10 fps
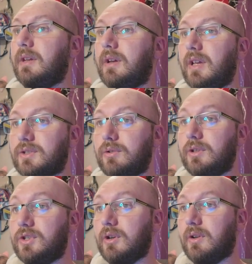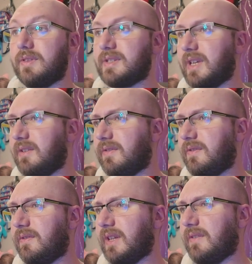It's cool he's showing off this kind
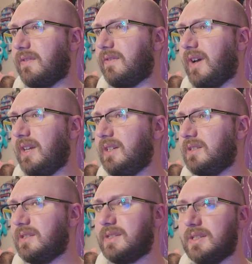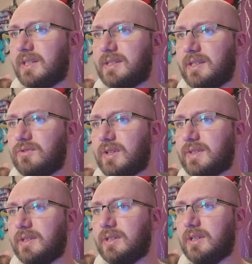of like fire, is it? That's
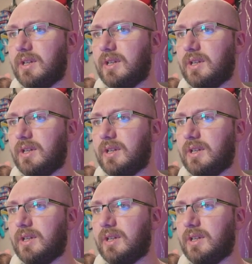interesting.